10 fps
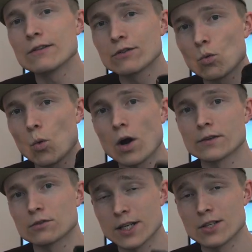for
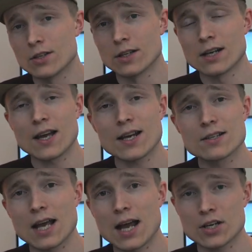one reason, and that
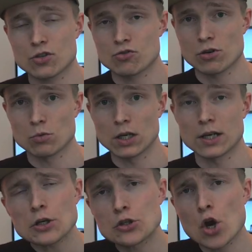is astro
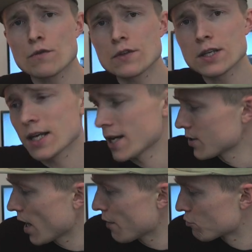work. So over the
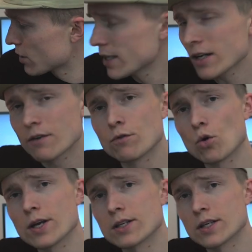years, I've really
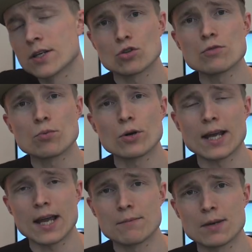avoided
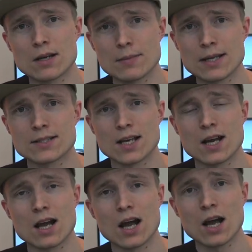
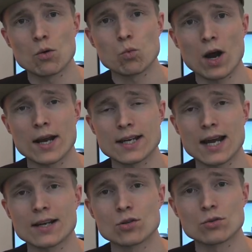2.8mm wide
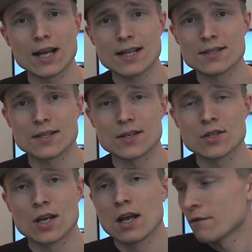angle
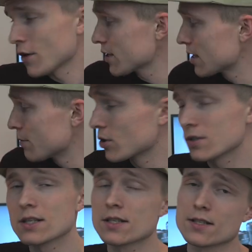lenses. Firstly, because
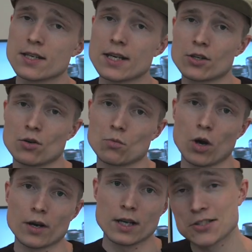this is the Nikon
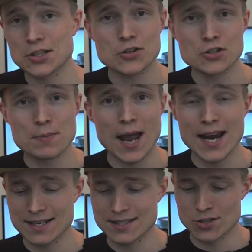one, it's such a
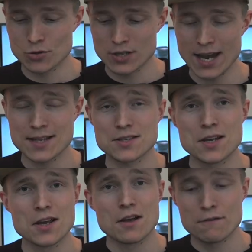pain to get
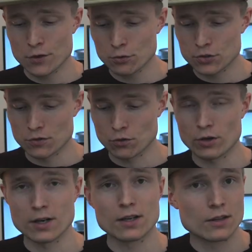filters
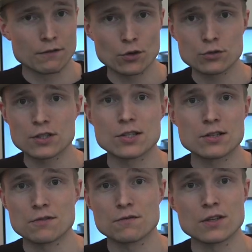for it. The filter
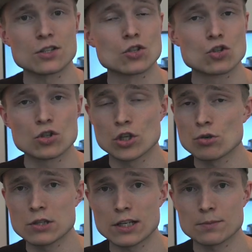system for this is
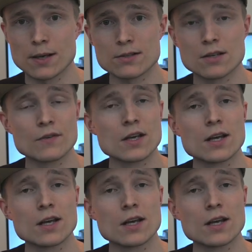hugely expensive.